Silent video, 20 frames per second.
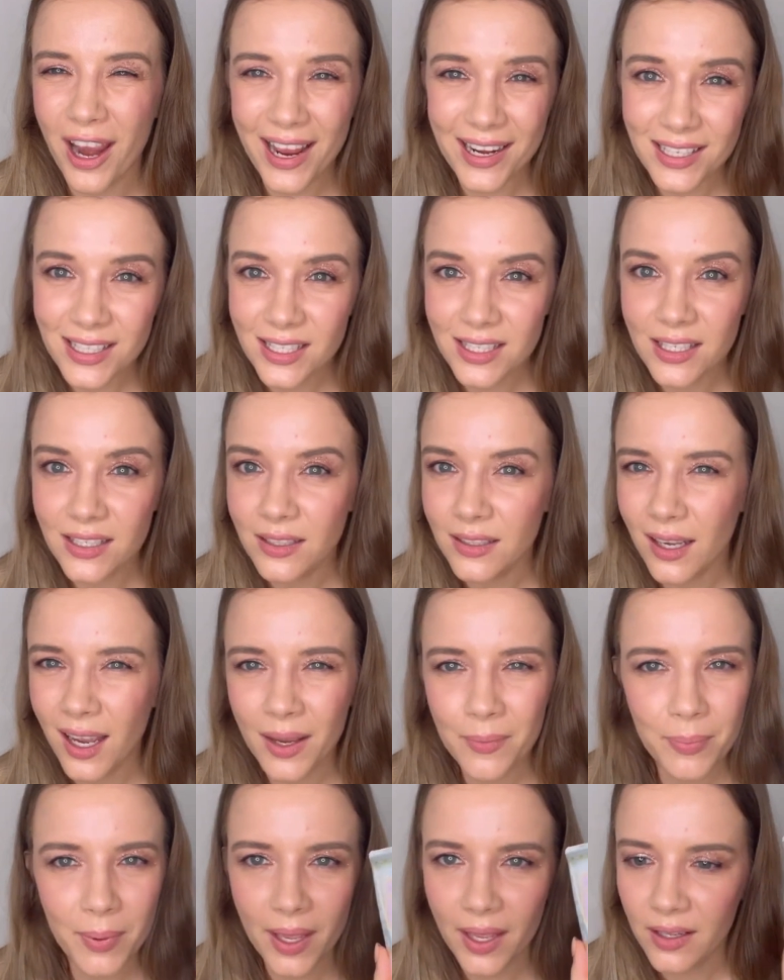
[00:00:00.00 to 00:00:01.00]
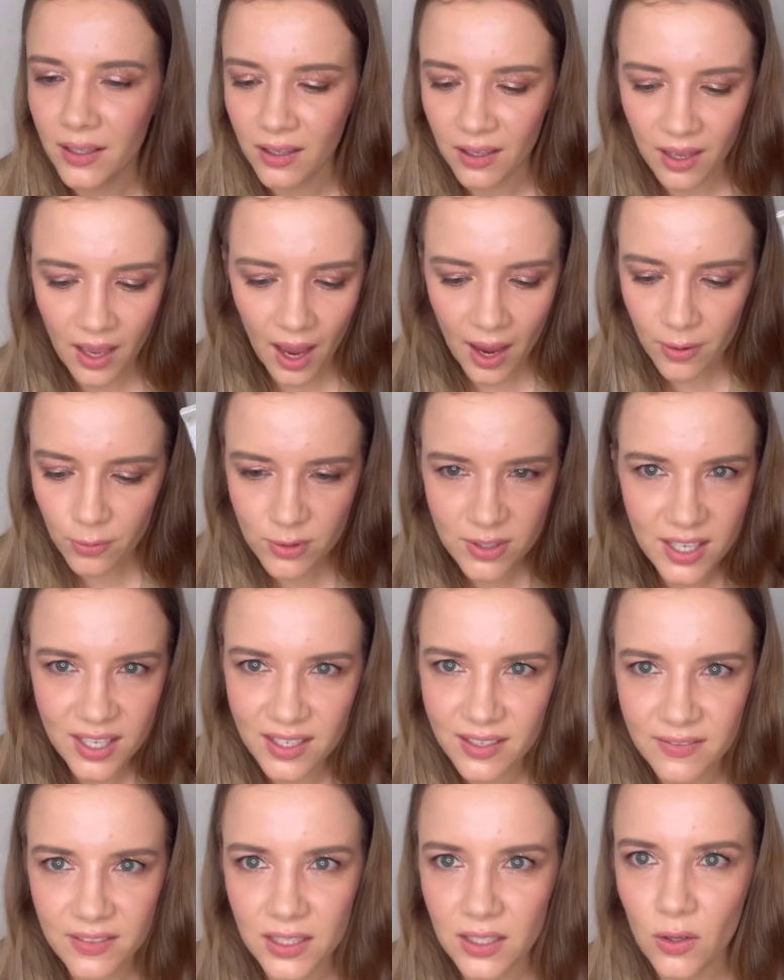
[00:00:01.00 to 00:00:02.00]
any skin type, and I would say
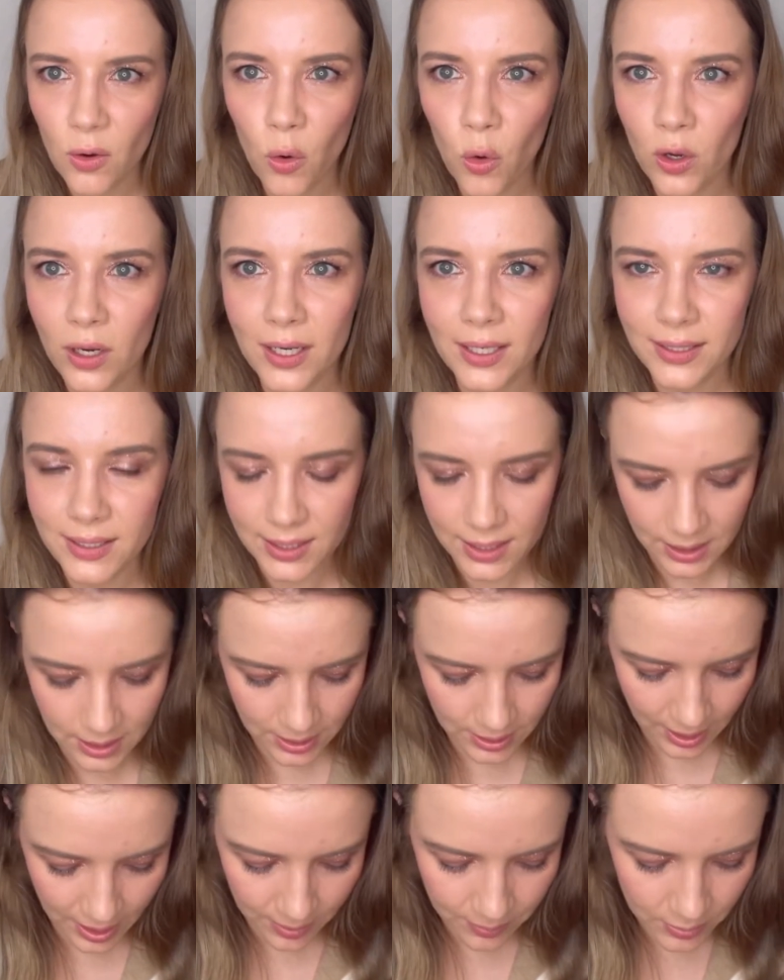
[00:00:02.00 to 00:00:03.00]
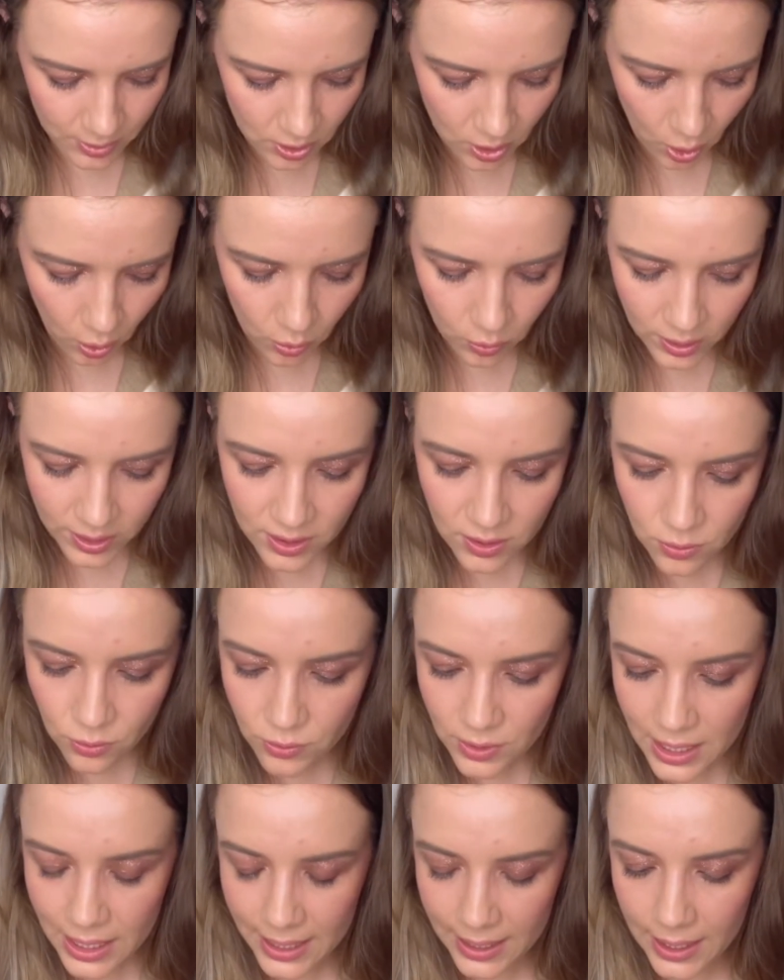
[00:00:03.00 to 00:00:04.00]
even oily skin type, so it's
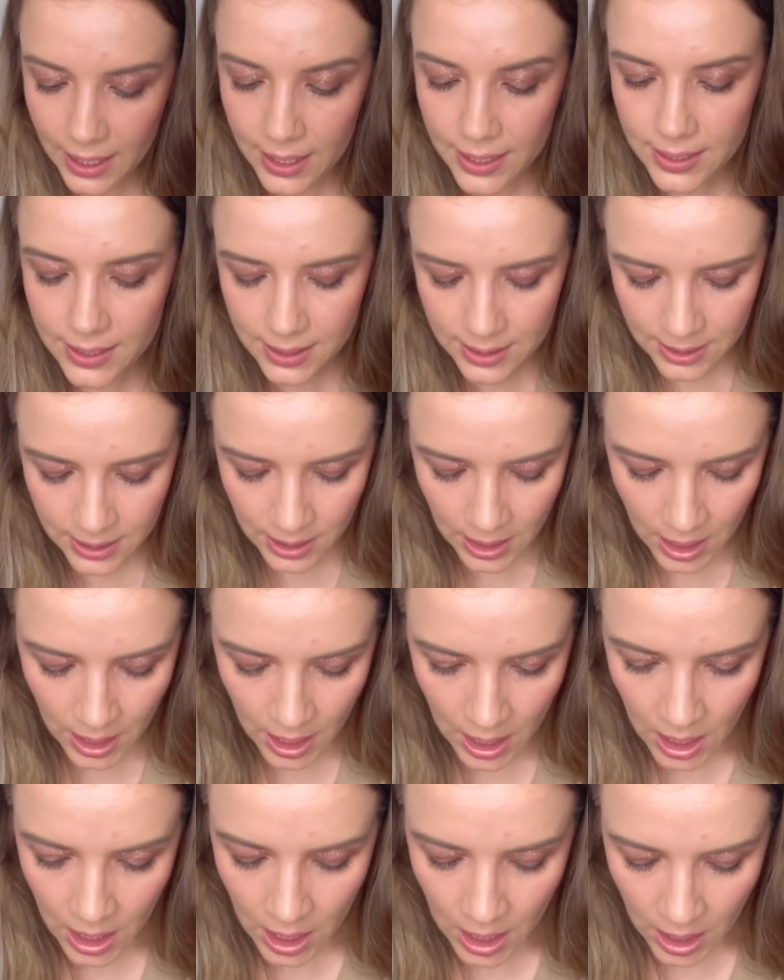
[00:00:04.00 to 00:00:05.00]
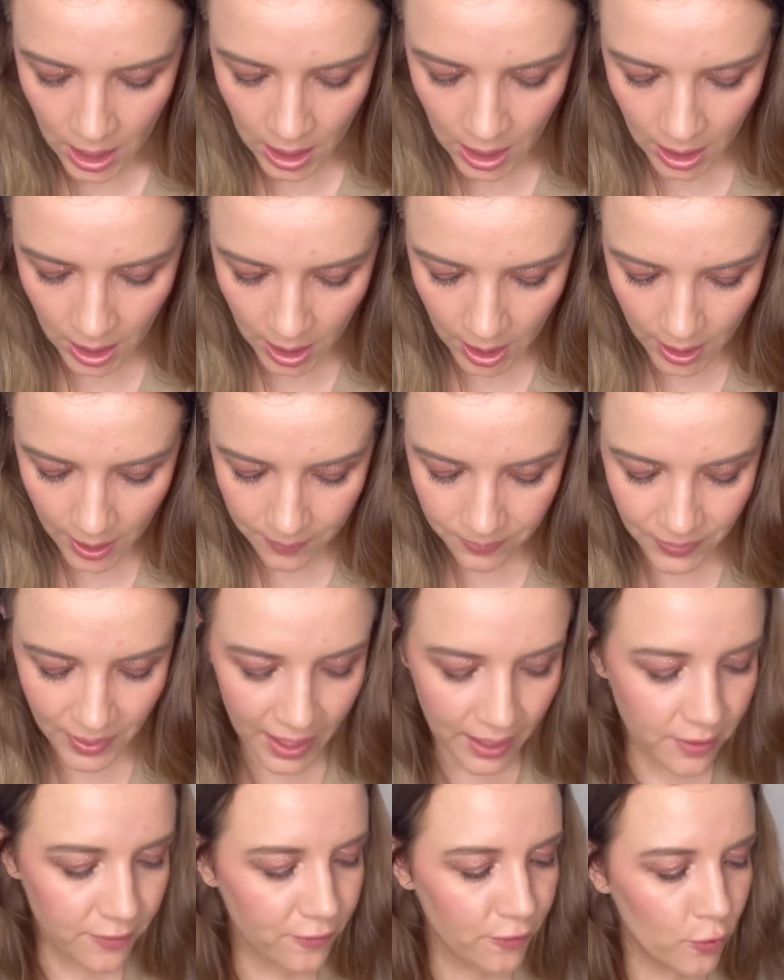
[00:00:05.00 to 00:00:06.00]
really nice.
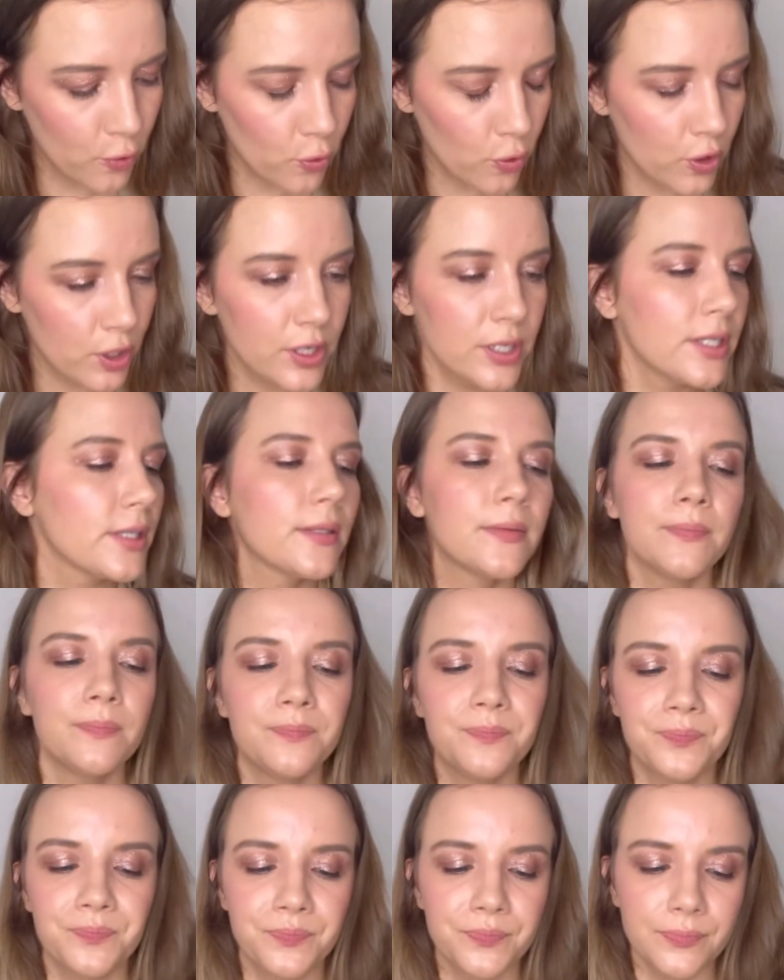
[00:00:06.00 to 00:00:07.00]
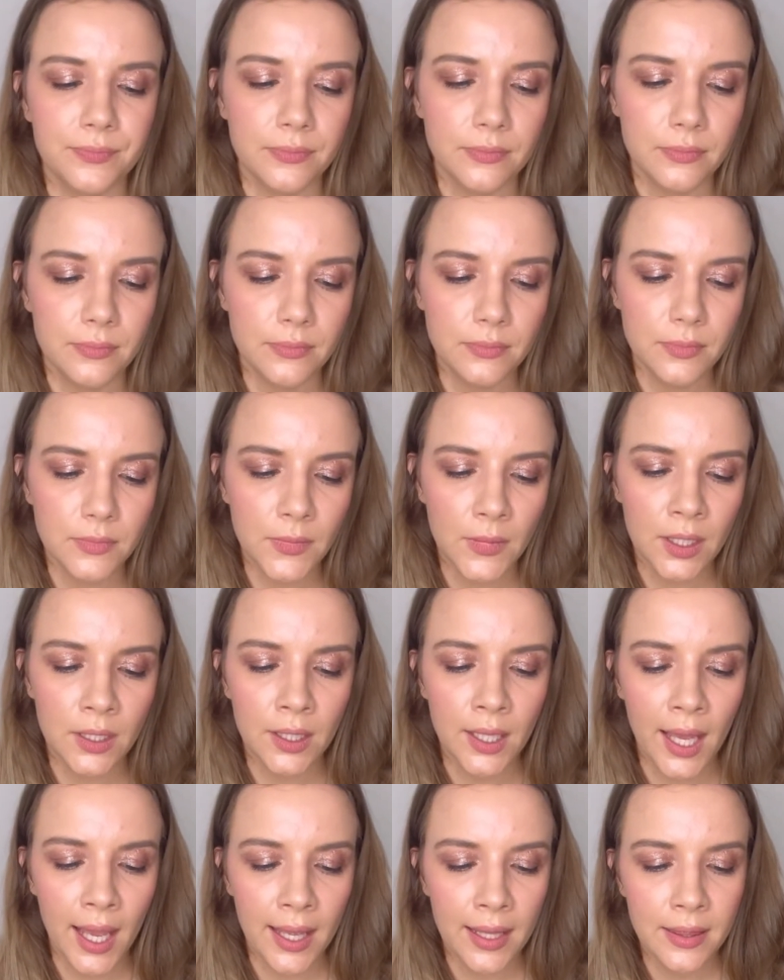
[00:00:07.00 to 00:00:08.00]
And of course
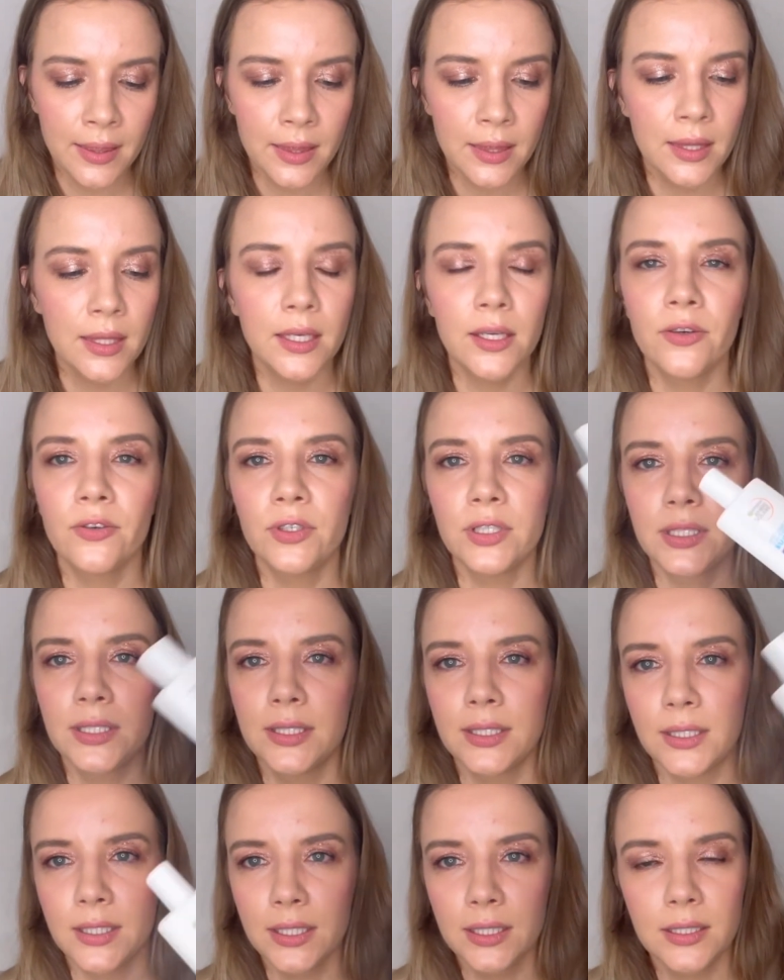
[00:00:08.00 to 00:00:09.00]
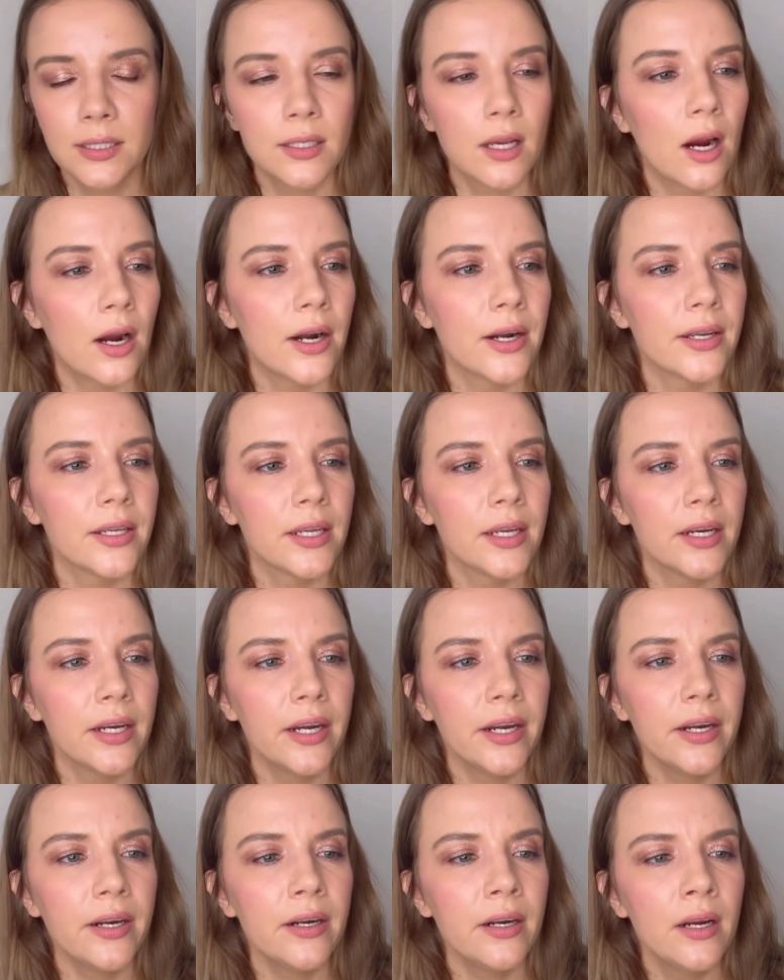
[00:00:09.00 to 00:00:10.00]
then there is this
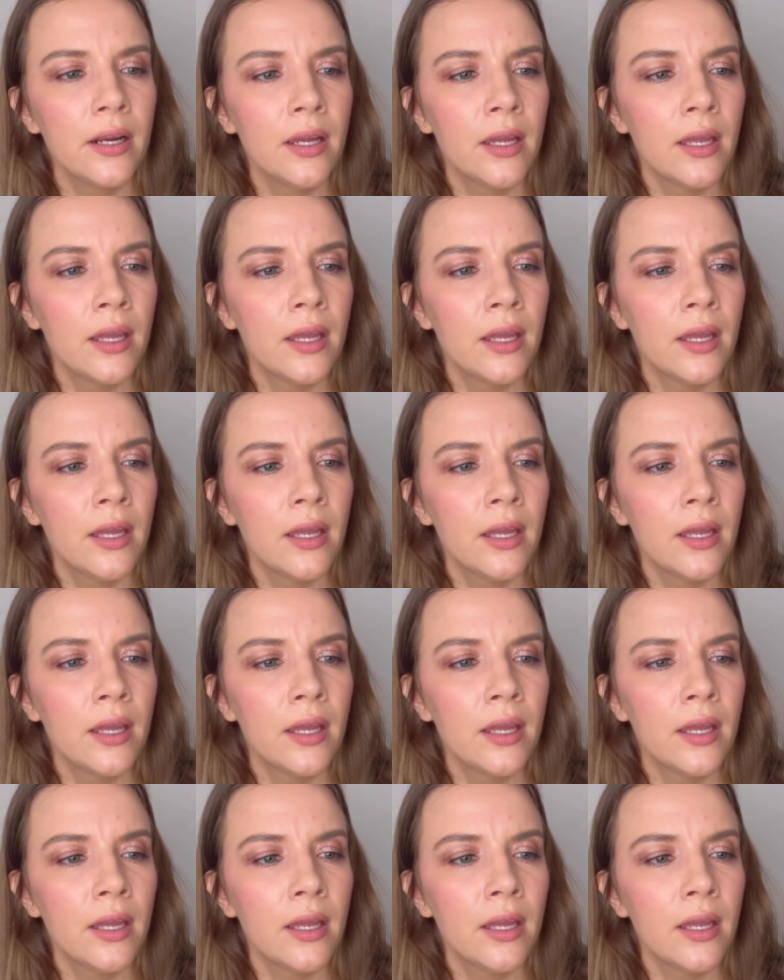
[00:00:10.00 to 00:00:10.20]
Garnier